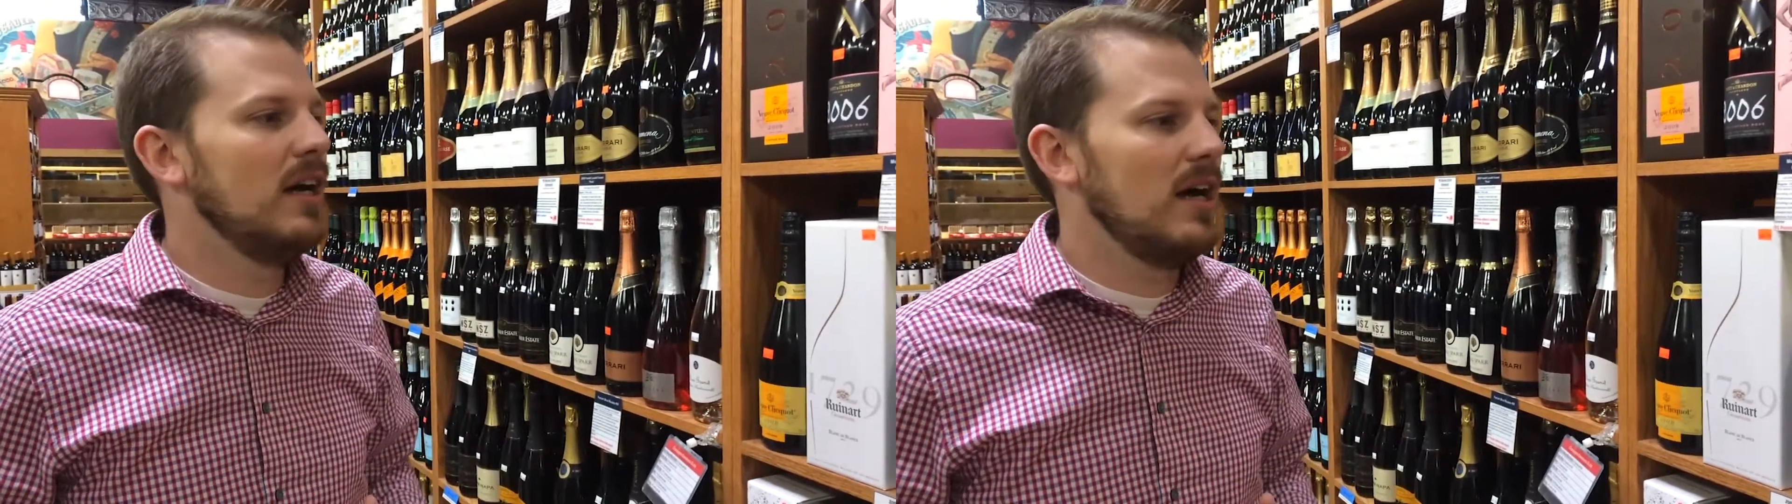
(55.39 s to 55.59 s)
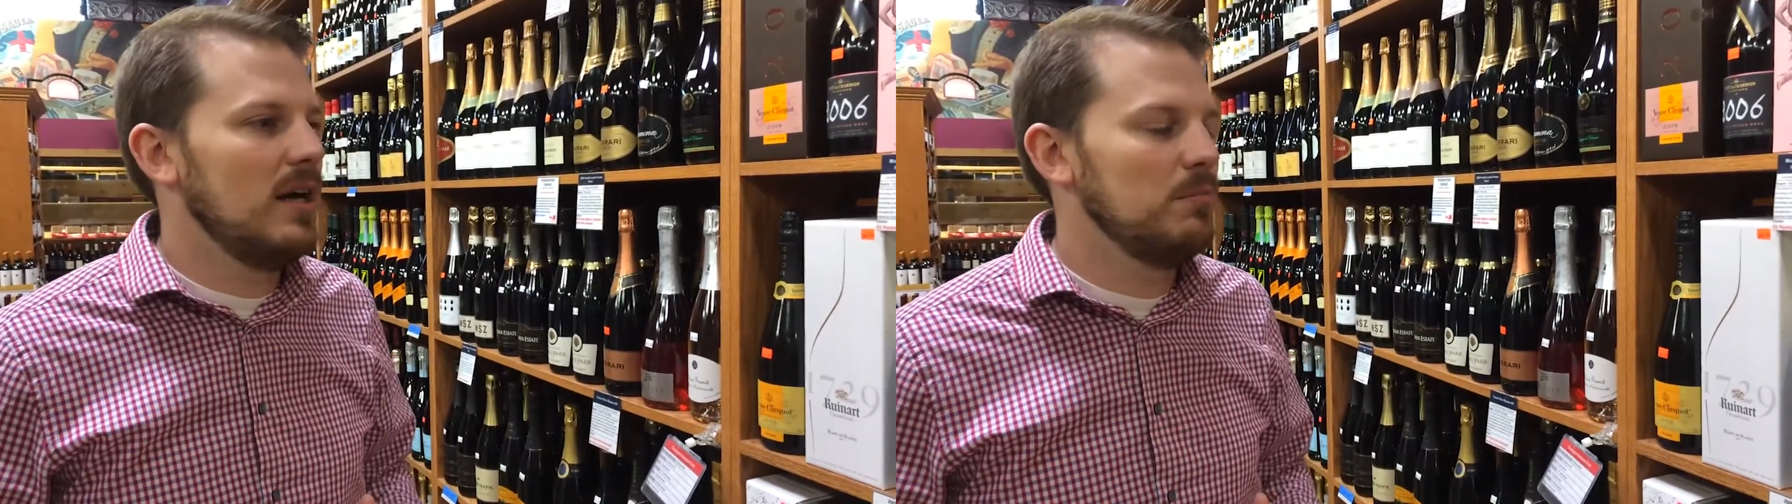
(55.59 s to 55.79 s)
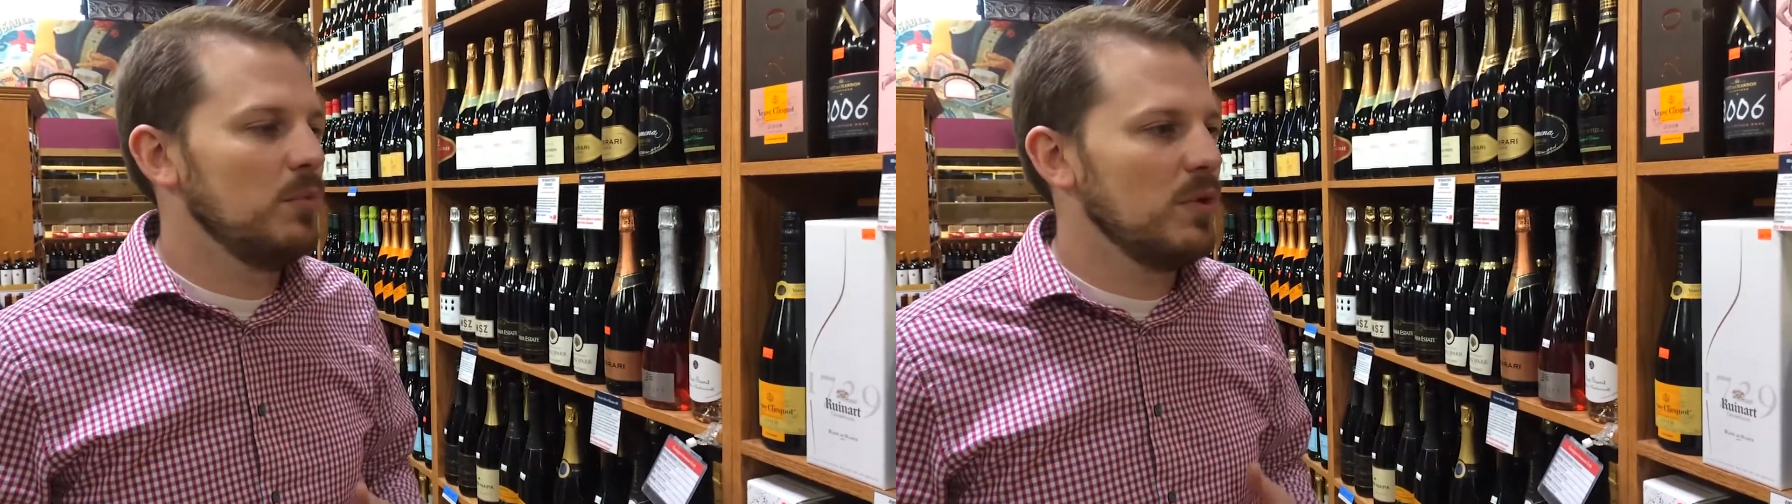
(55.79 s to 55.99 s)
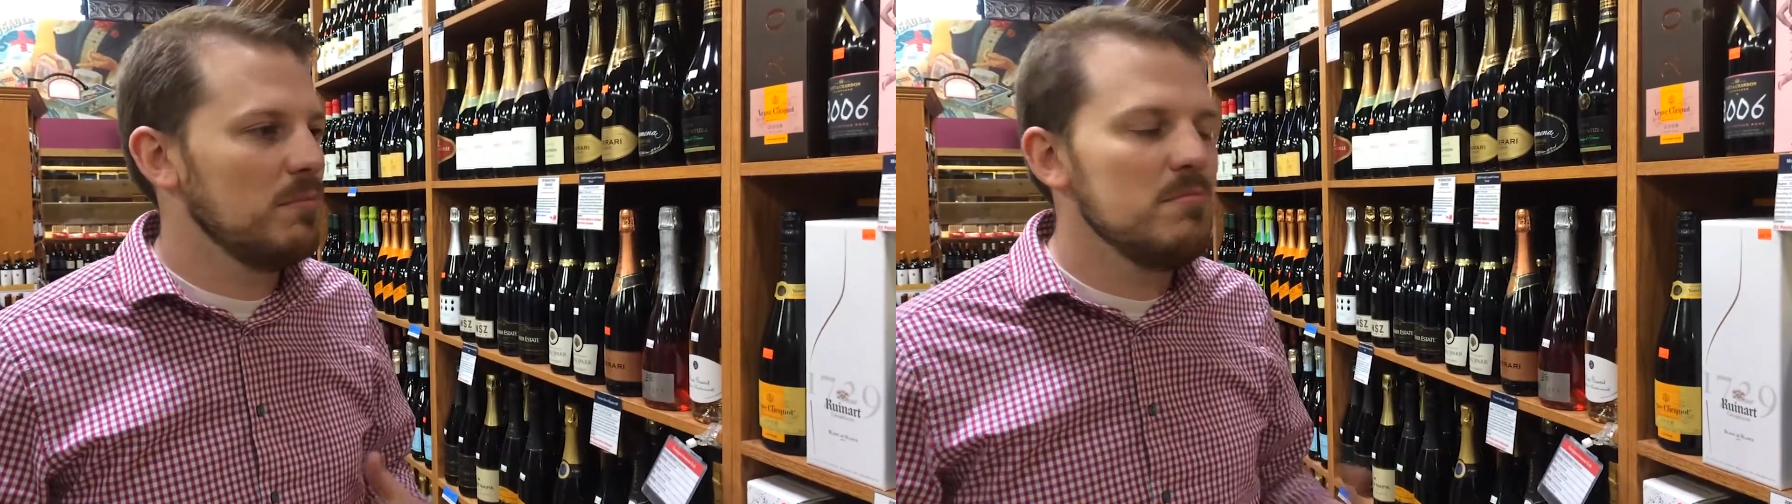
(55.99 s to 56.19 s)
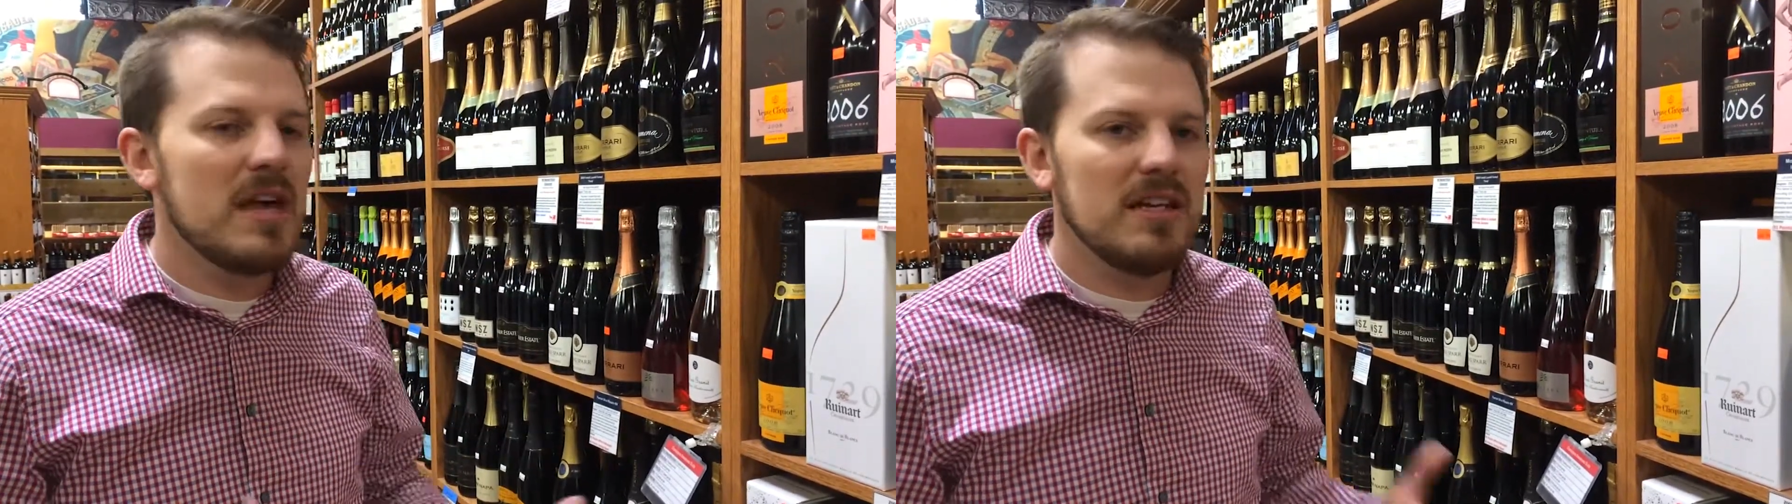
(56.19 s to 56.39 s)
um, with
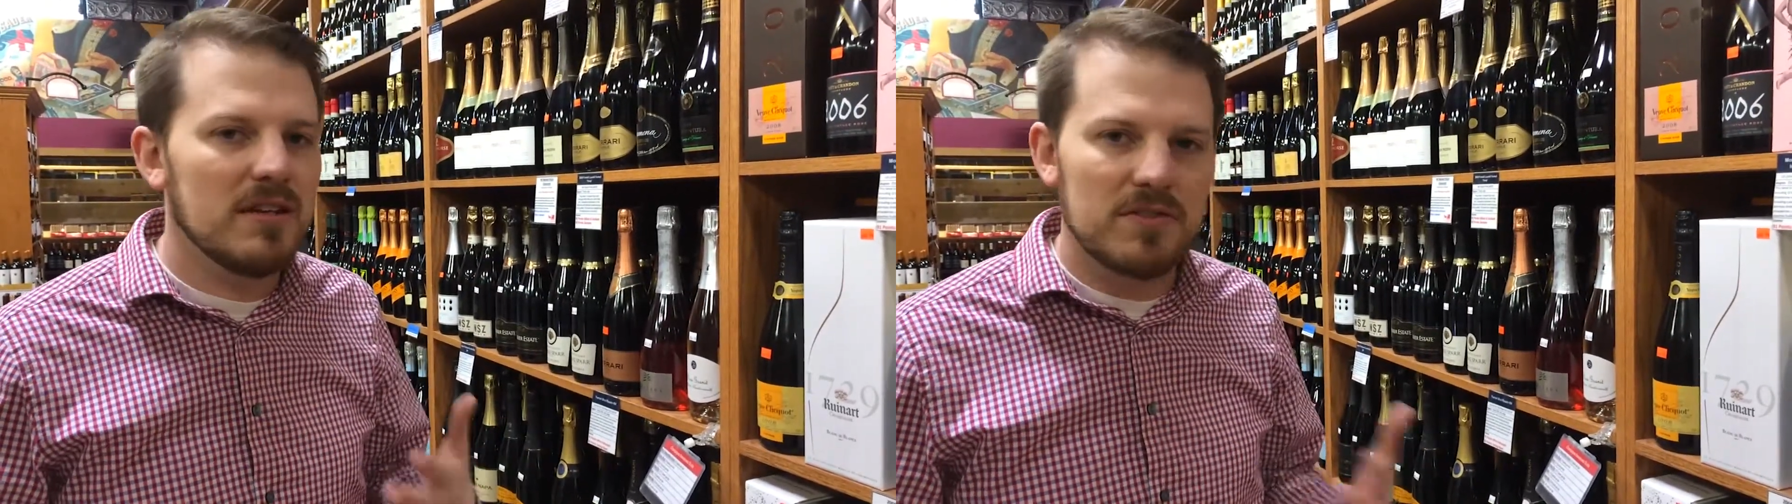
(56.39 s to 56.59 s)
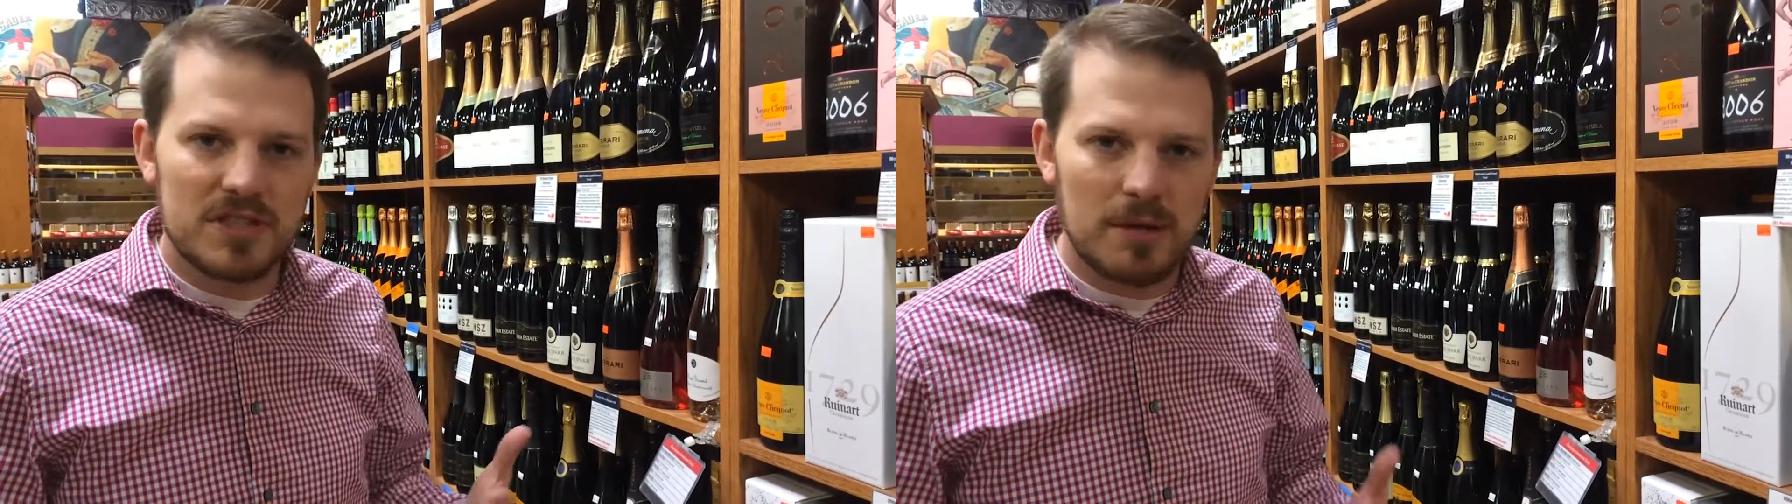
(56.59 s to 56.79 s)
many different